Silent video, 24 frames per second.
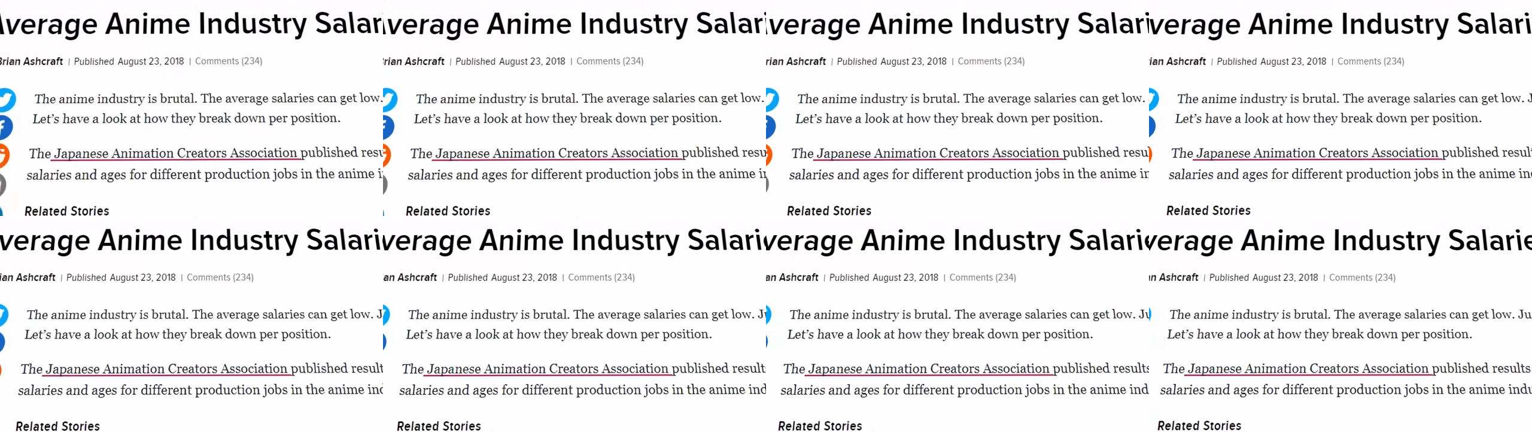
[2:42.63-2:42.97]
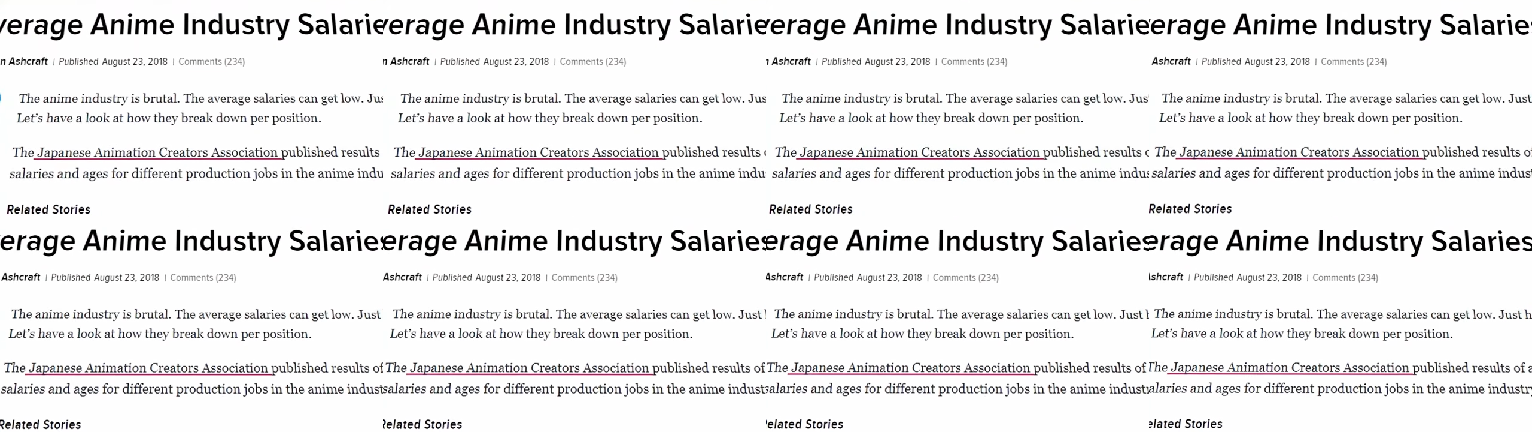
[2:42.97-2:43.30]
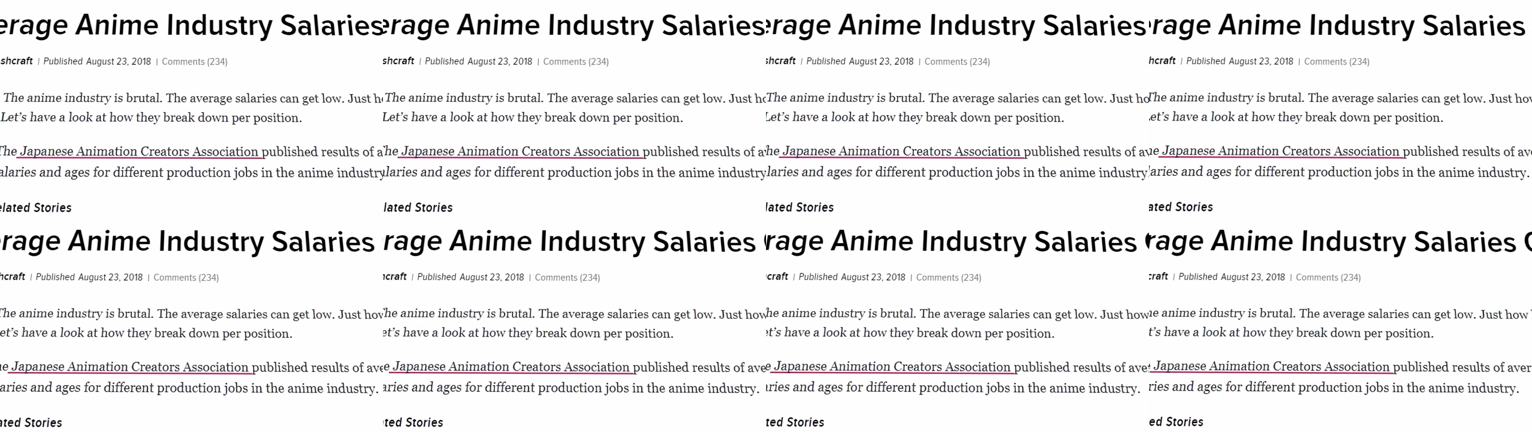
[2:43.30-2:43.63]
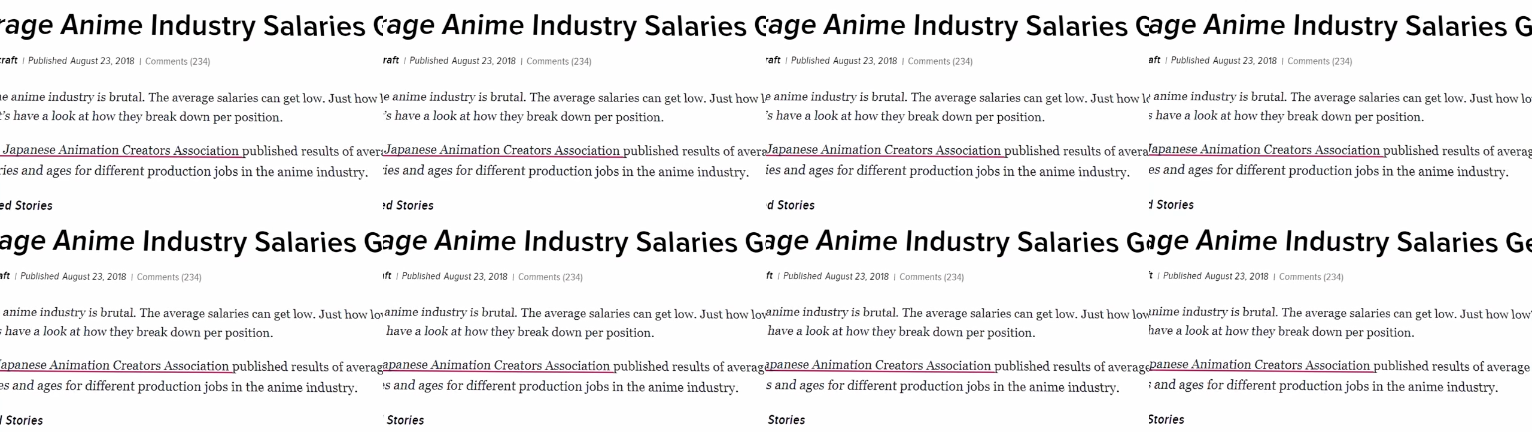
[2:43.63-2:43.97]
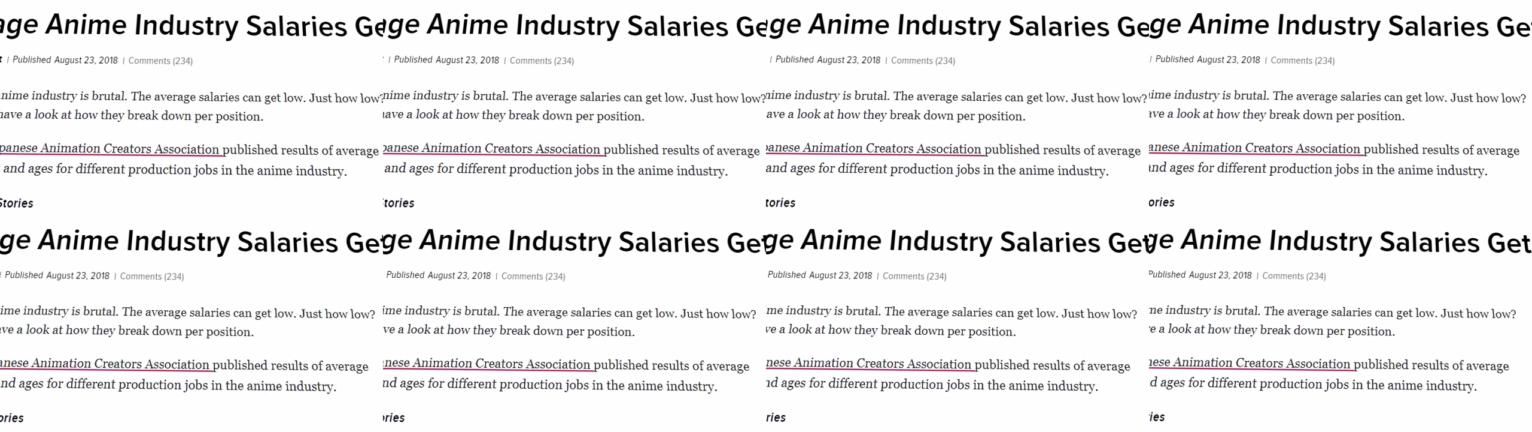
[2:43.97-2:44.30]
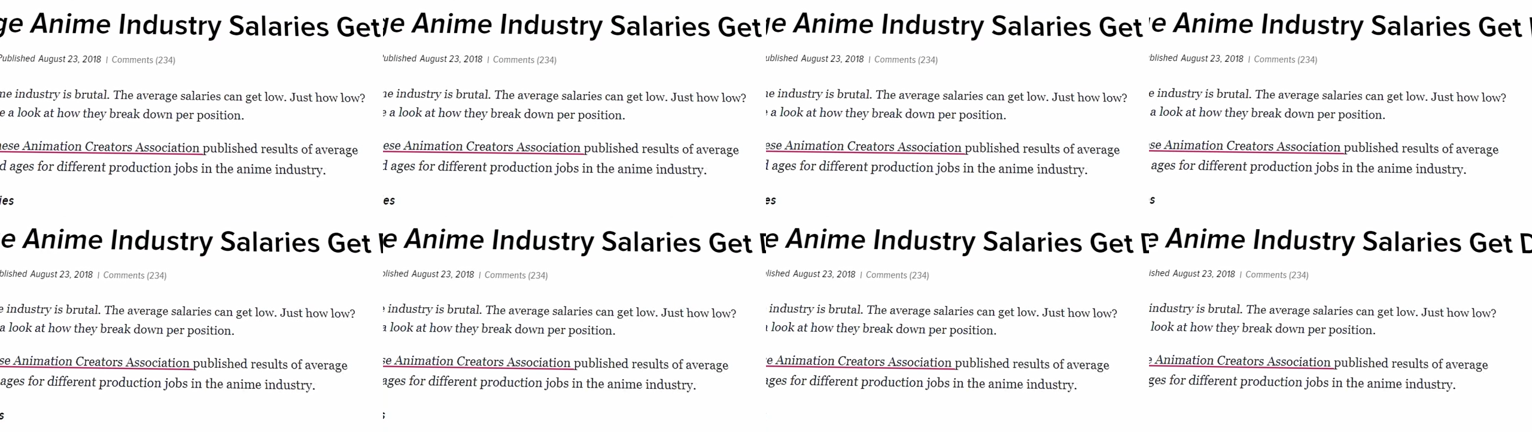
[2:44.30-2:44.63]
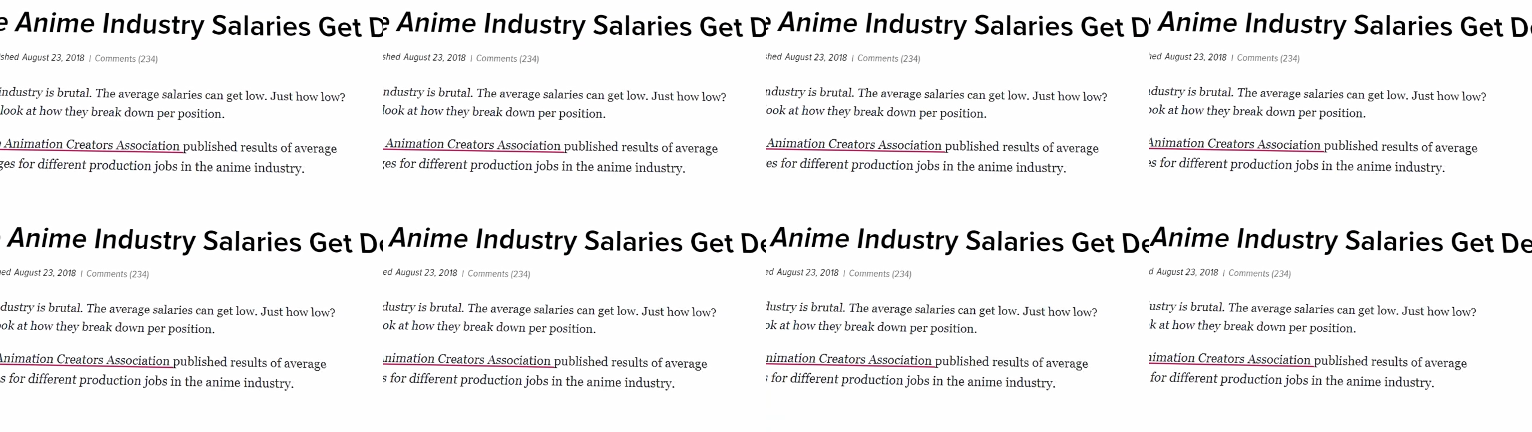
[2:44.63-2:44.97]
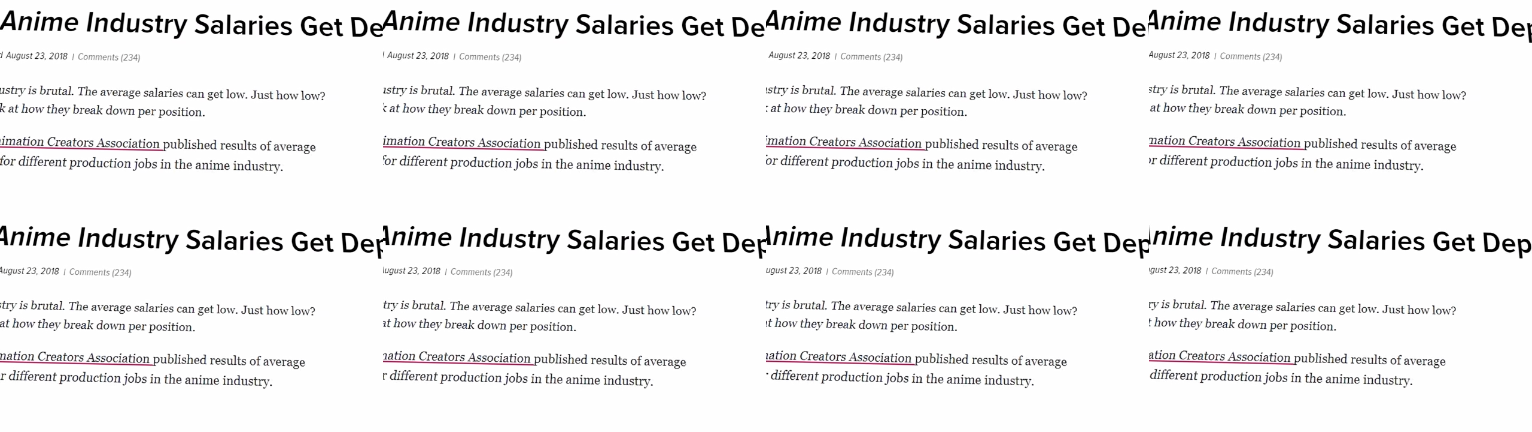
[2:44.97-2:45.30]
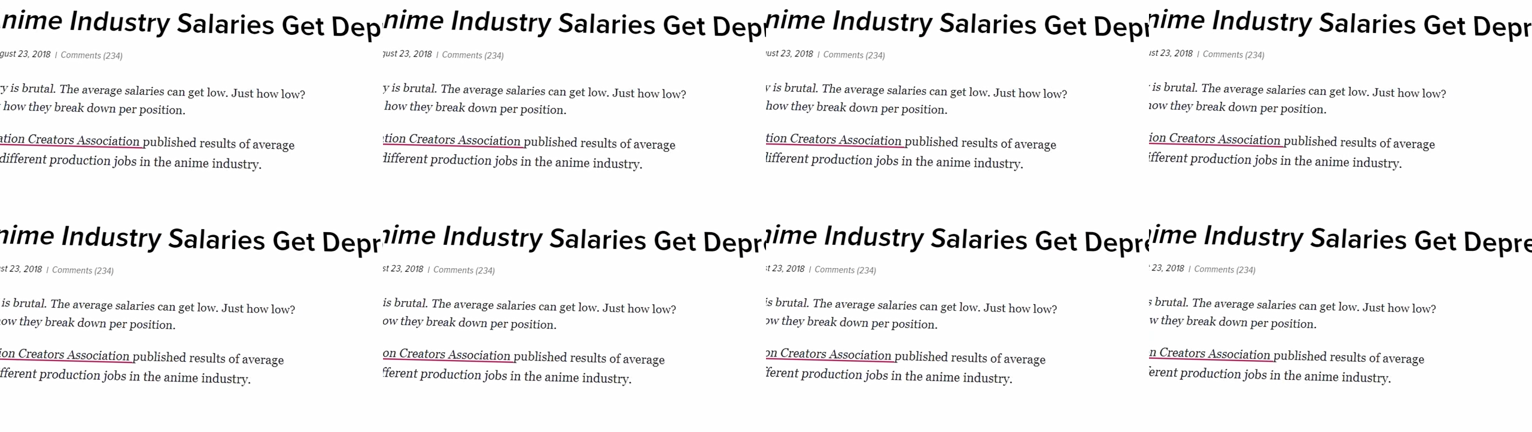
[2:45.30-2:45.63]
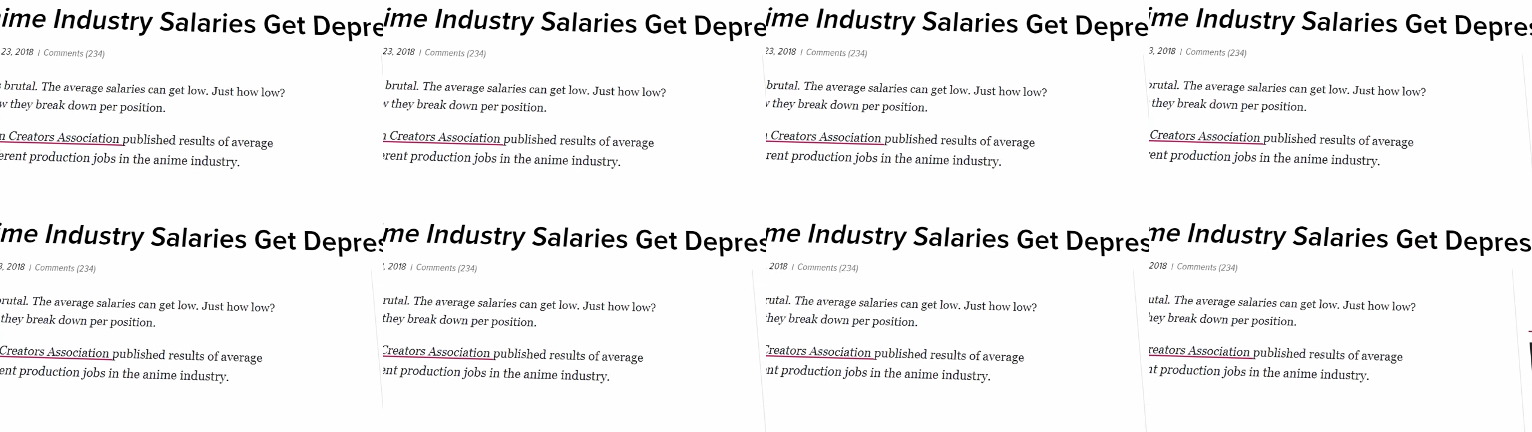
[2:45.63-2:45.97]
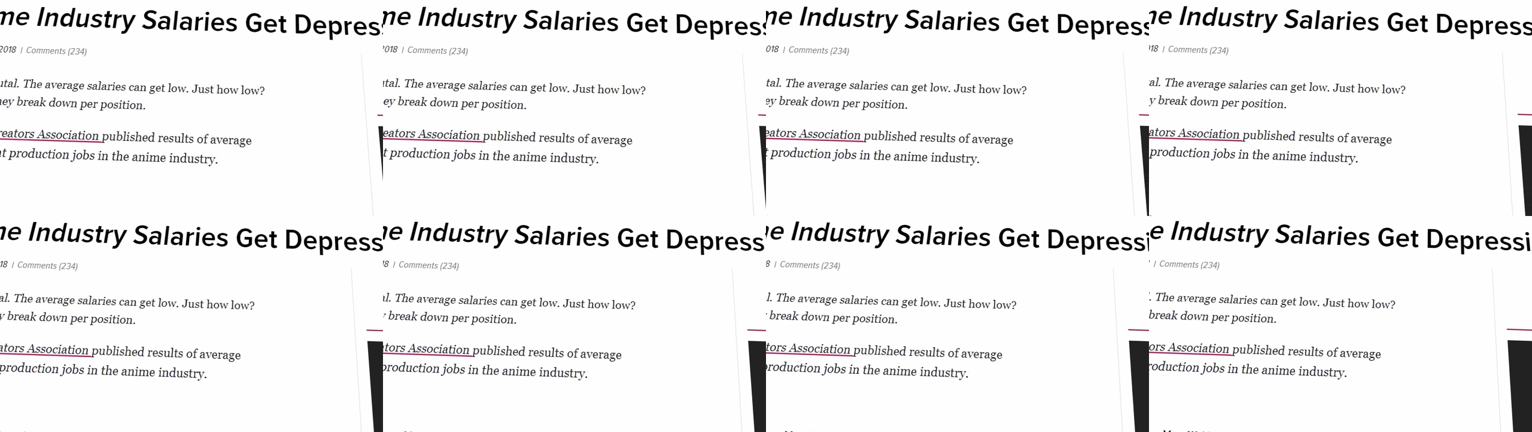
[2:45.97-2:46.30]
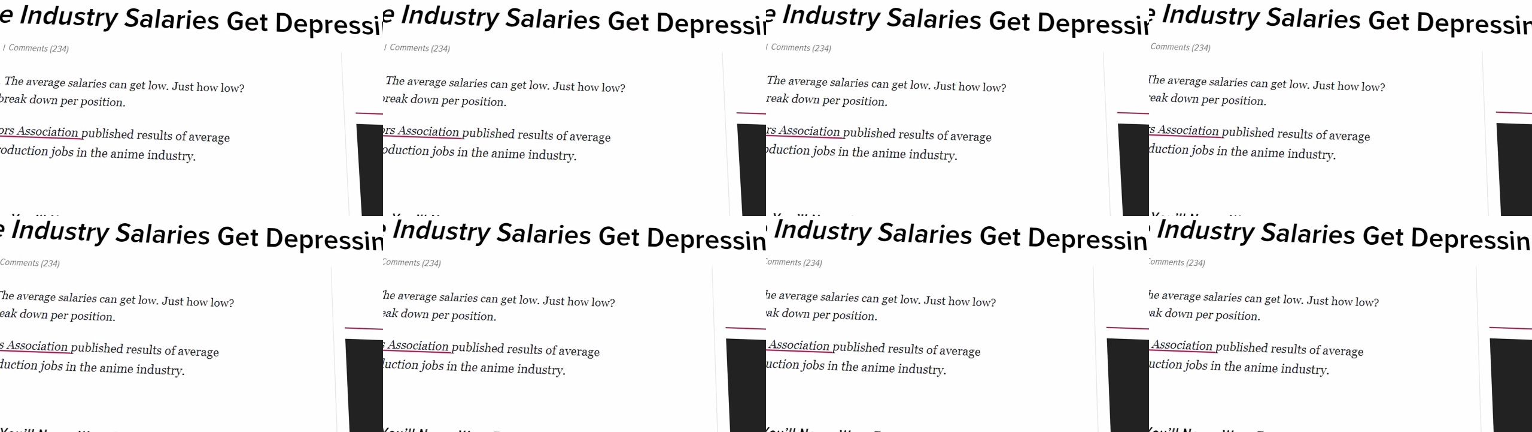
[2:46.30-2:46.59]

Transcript: [unreadable: no face in view]